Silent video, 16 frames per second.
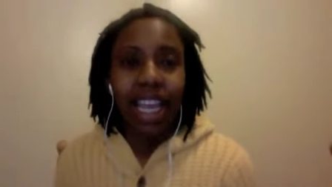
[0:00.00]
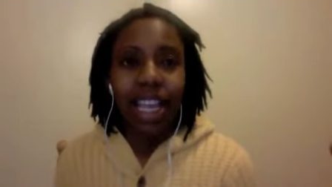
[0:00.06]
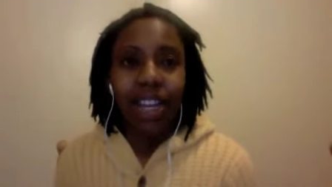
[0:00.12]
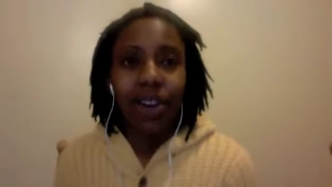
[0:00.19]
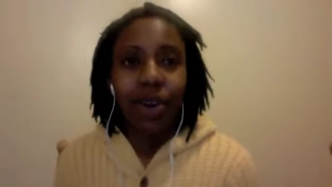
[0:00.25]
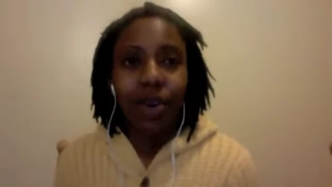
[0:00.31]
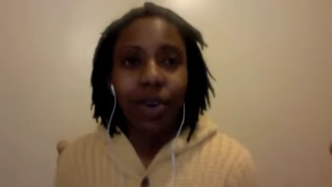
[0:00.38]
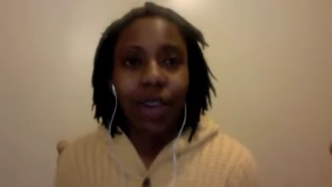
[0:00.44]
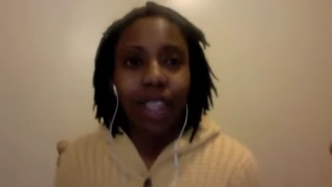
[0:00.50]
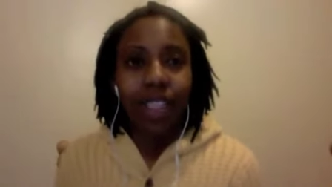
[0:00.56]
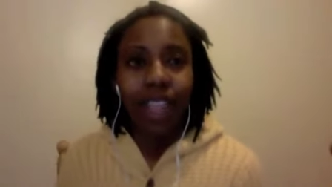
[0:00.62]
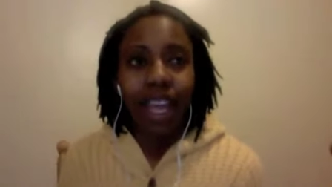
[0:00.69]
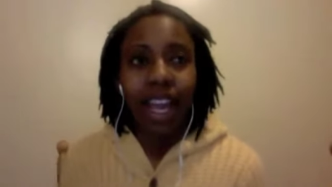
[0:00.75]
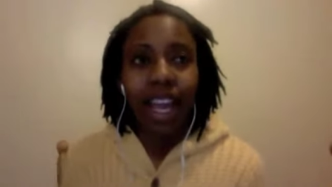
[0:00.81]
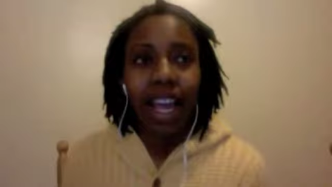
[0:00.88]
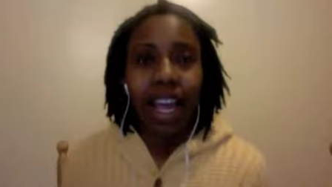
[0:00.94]
knowing
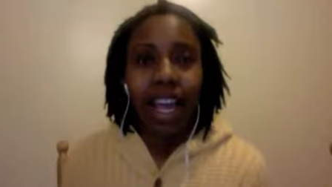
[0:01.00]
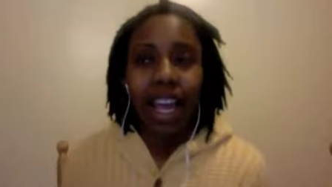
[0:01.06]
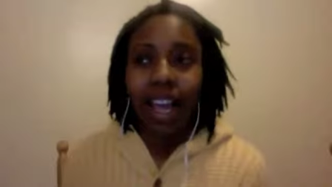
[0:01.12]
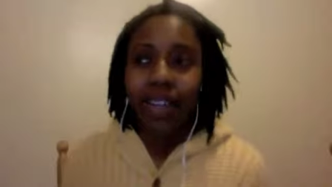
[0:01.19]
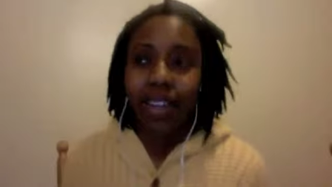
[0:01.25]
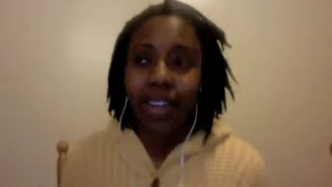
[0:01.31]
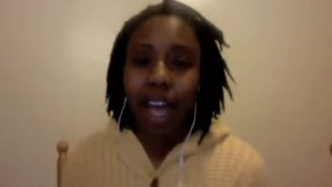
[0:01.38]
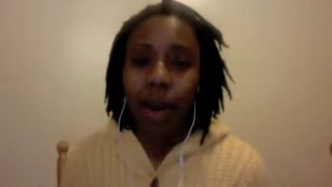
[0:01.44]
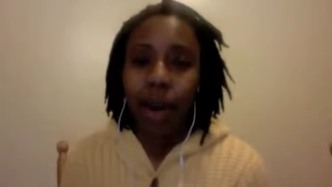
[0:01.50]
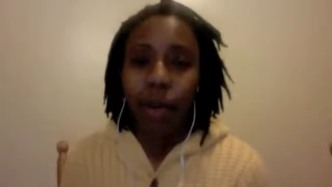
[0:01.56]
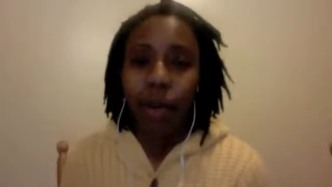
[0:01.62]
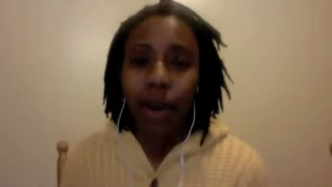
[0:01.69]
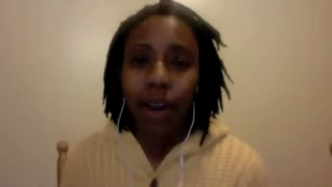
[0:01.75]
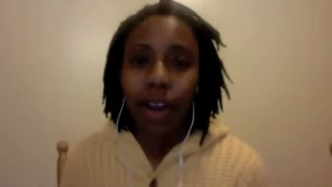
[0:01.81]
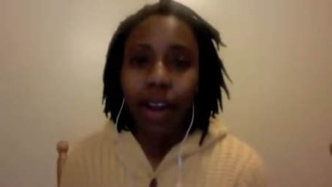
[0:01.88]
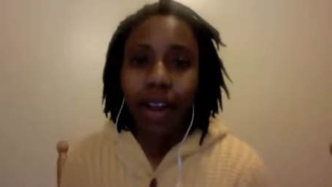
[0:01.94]
that I have a lot of
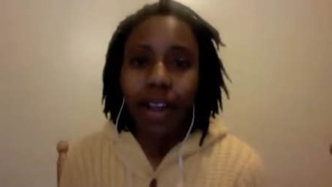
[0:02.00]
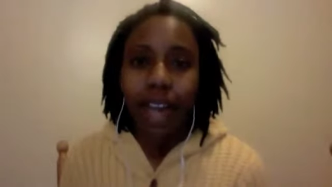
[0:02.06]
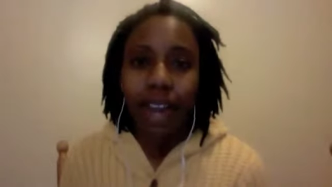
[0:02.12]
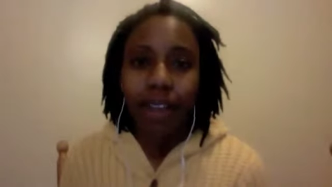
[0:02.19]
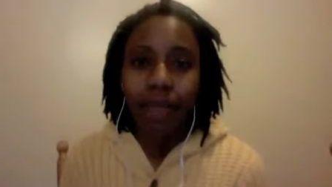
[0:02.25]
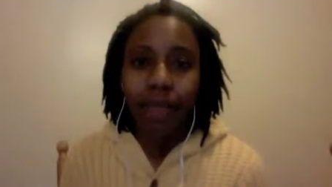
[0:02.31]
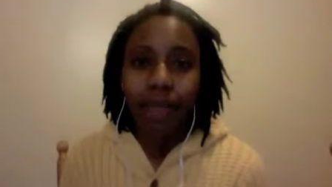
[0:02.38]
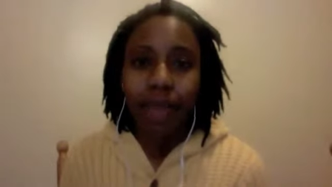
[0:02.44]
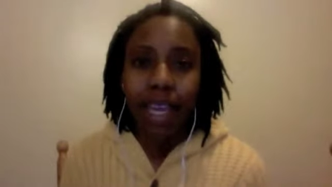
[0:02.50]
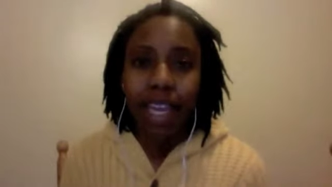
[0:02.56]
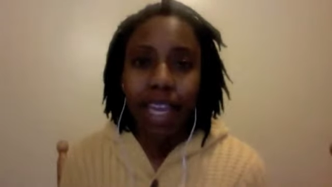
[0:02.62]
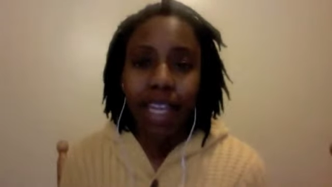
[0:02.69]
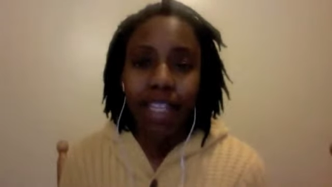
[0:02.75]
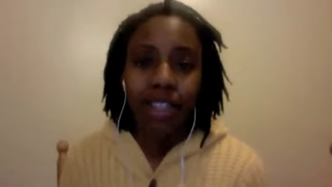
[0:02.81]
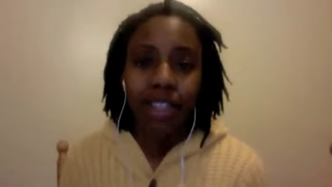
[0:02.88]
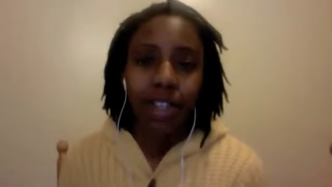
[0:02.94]
work ahead of
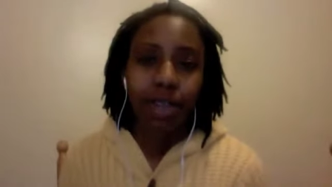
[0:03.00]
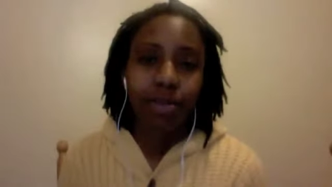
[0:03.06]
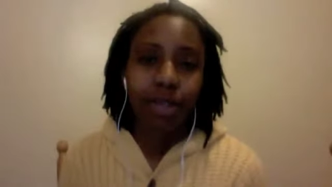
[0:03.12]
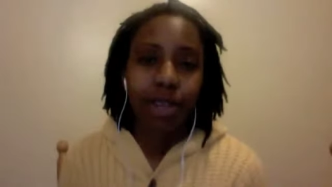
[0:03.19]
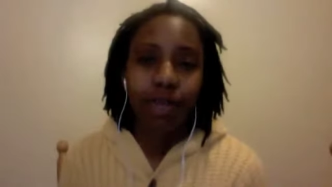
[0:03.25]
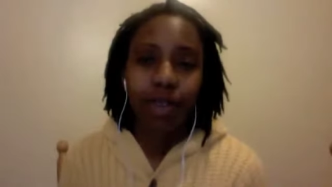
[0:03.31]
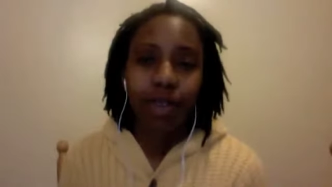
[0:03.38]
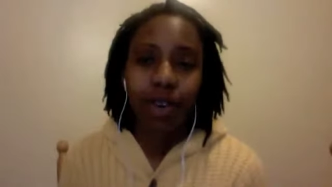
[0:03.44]
me in terms of